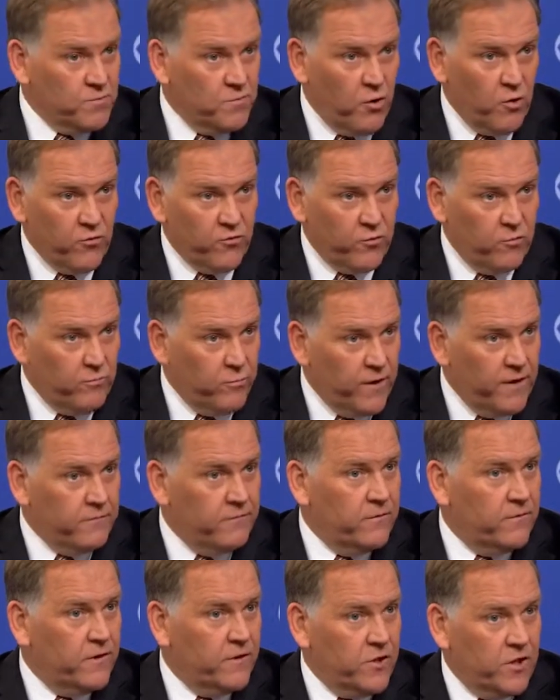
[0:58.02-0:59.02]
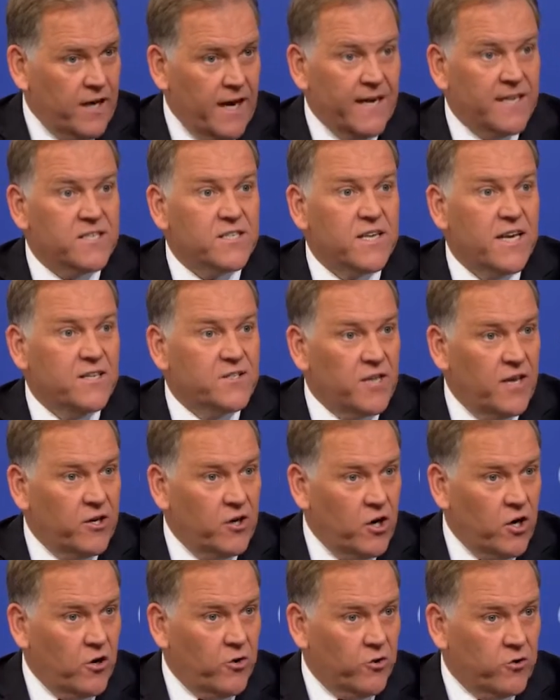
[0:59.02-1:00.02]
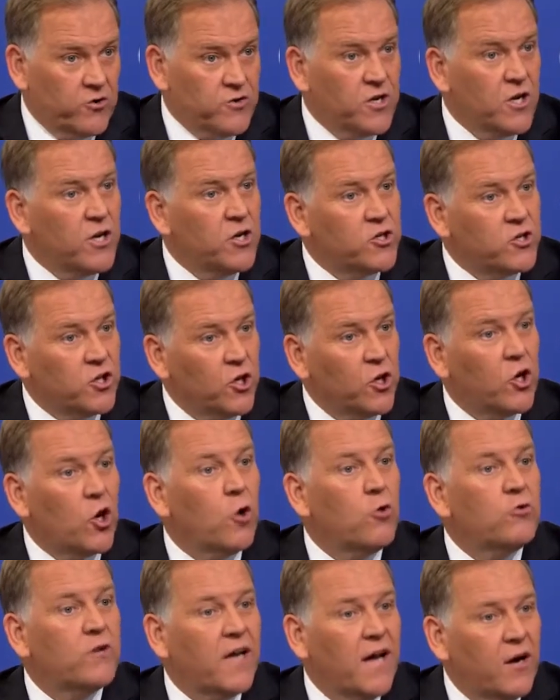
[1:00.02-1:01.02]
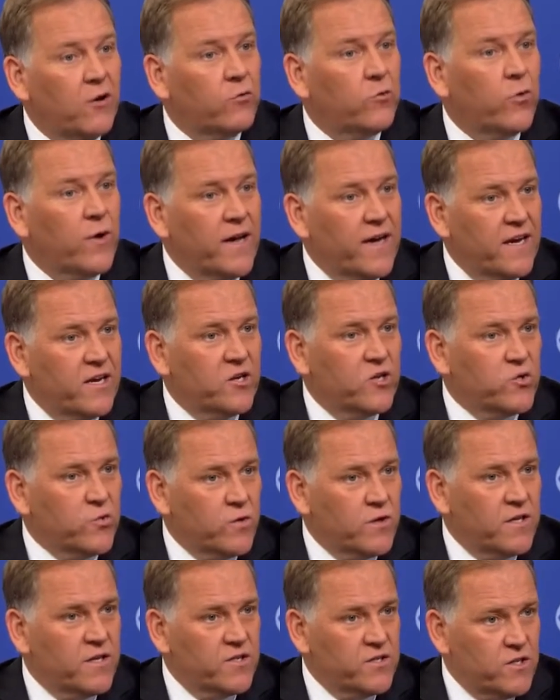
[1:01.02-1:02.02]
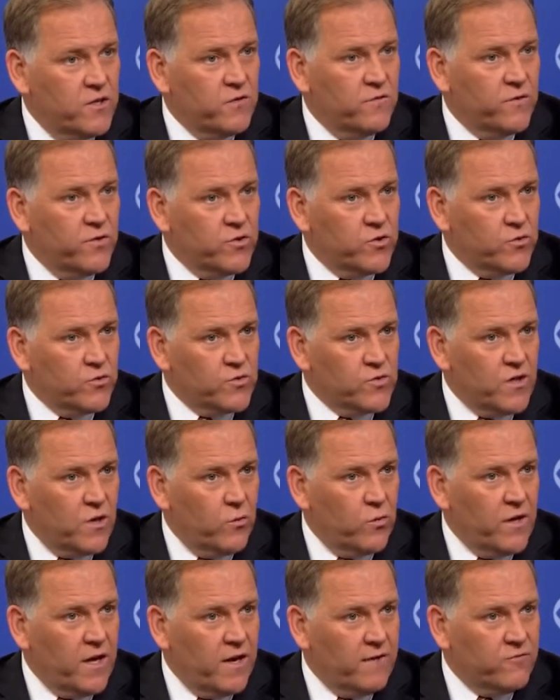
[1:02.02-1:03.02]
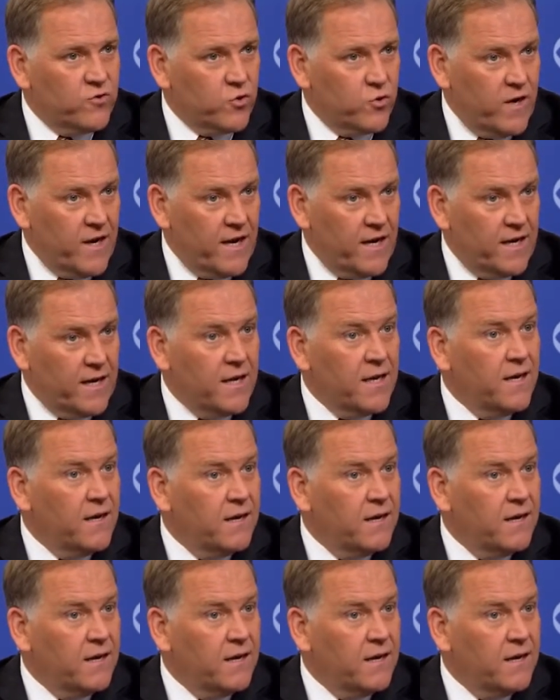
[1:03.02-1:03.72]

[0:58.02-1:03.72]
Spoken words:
both from Britain and the United States and others, to go downrange with these individuals that we have trained,